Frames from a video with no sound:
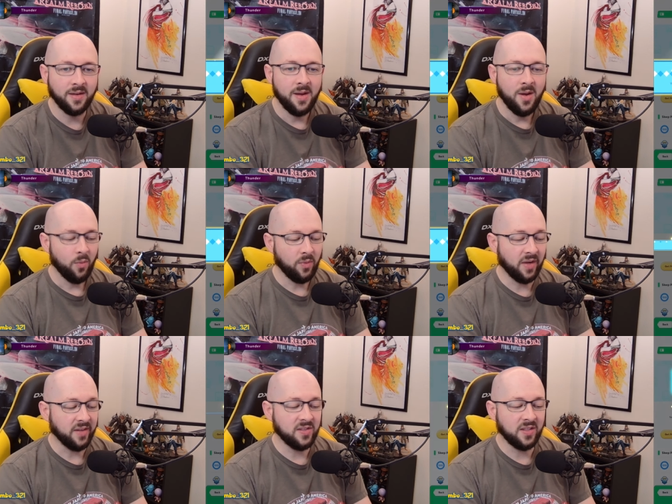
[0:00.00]
We've
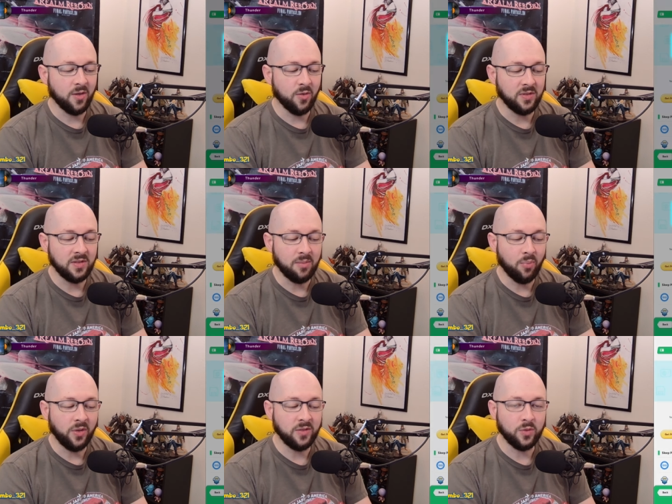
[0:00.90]
got 600 sleep
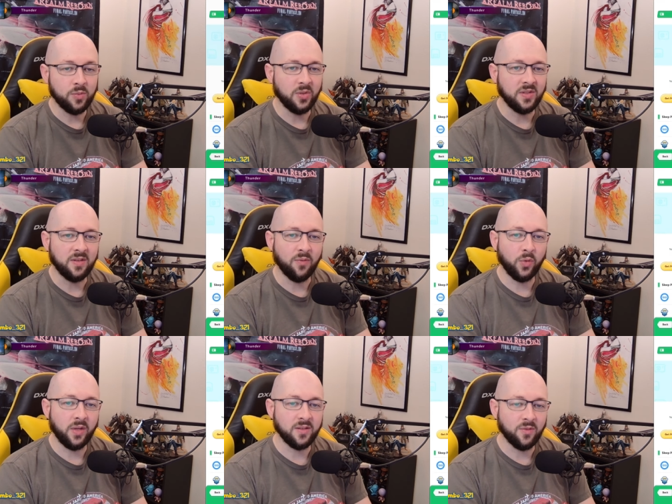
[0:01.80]
points, which puts us at
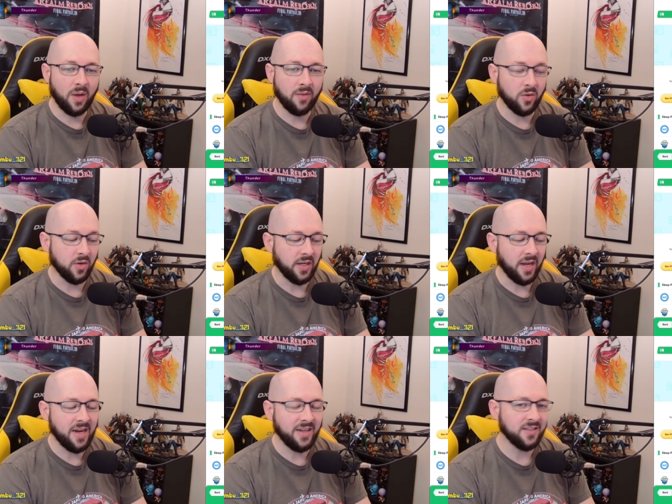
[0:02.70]

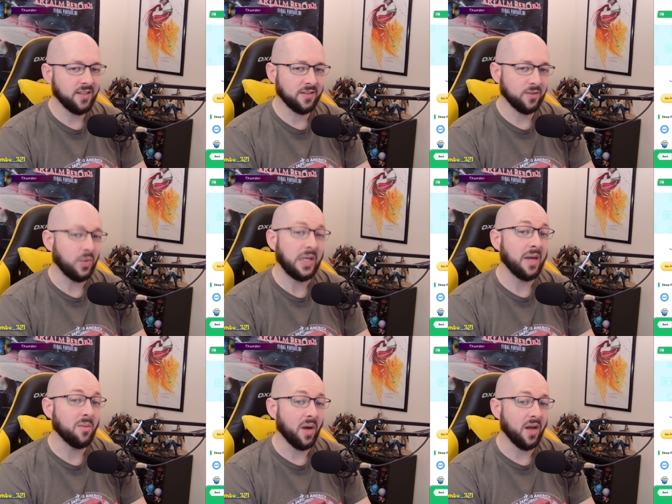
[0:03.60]
4,586, so we
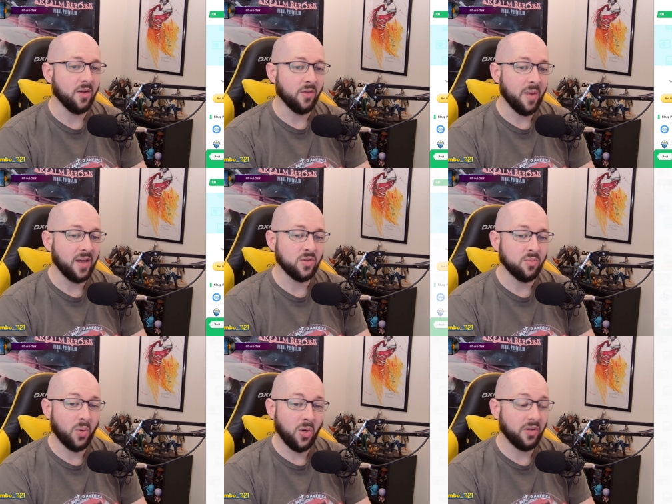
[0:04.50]
can buy another Master
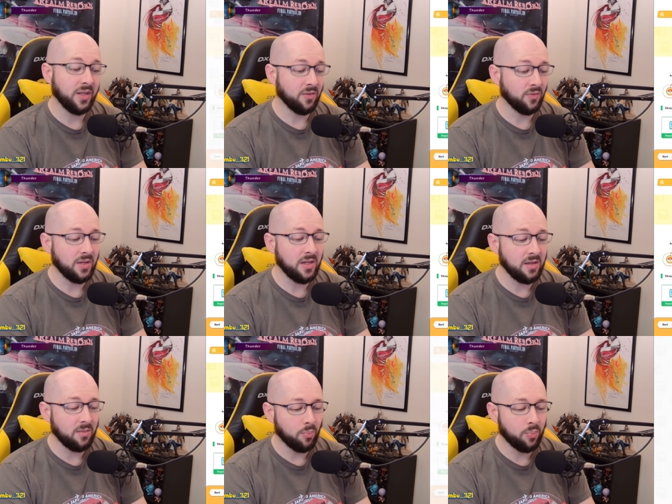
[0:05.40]
Ball if
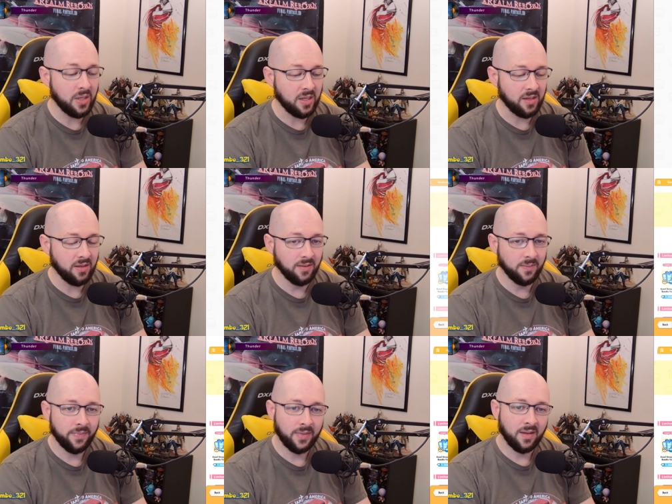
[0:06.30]
need be.
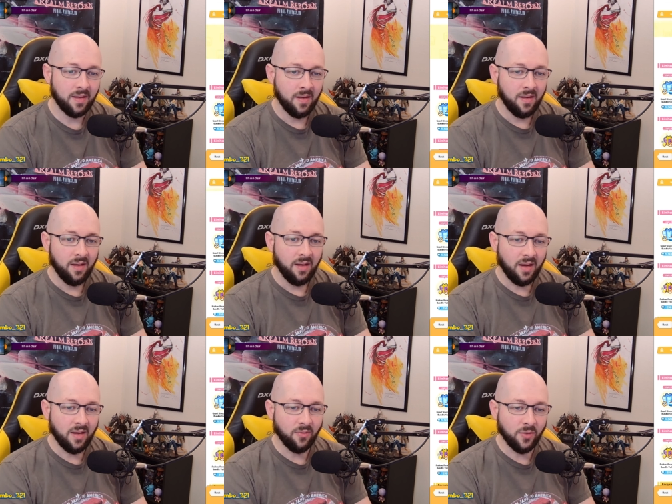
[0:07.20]

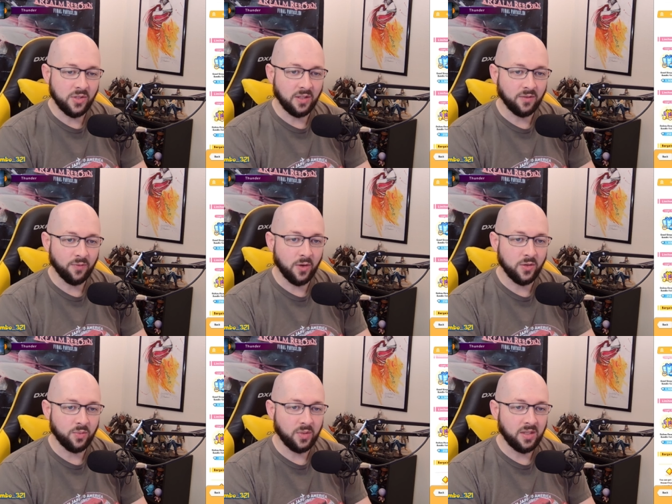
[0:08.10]
And first things
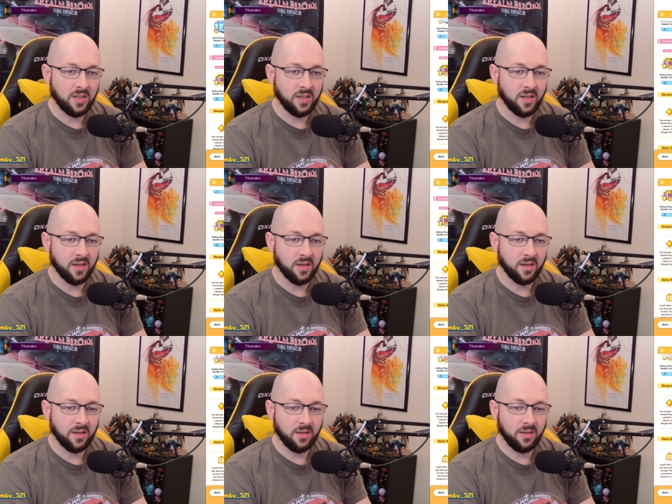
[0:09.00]
first, we,
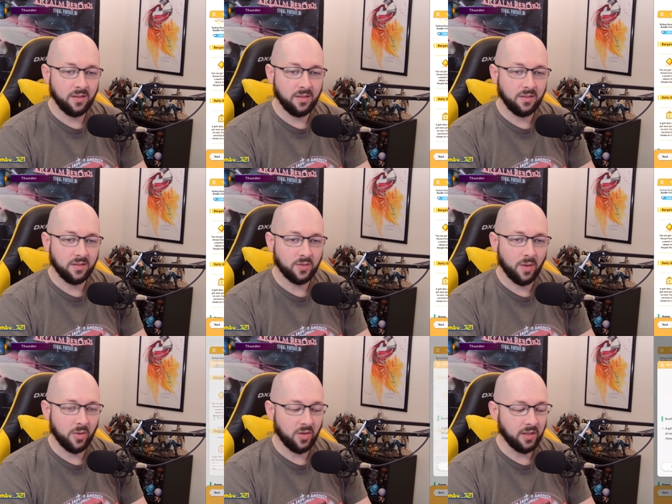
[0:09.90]
uh, let's grab
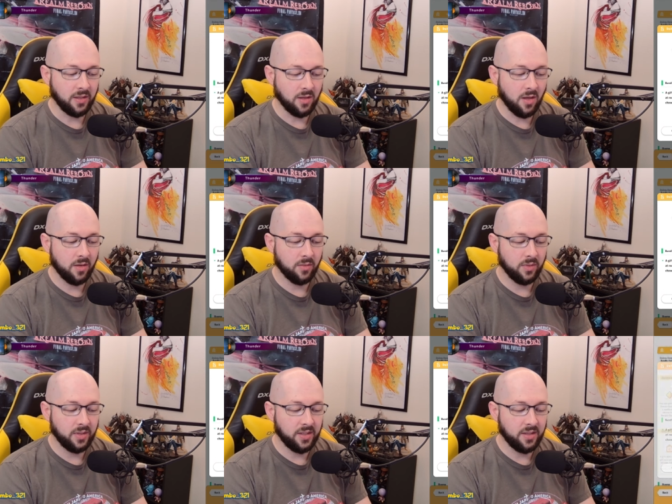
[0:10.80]
our daily
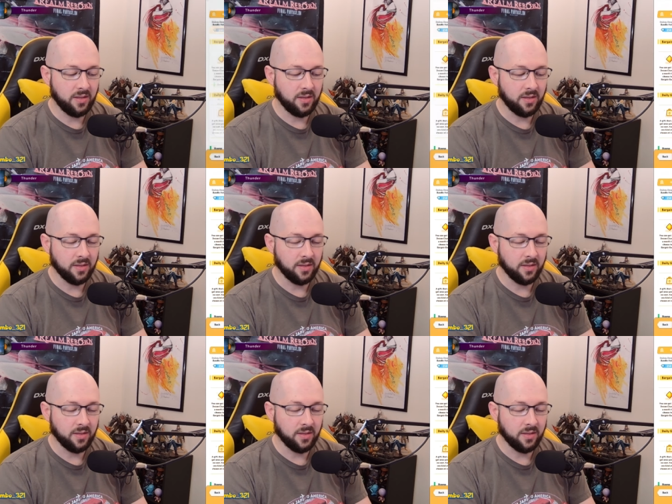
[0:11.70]
lottery.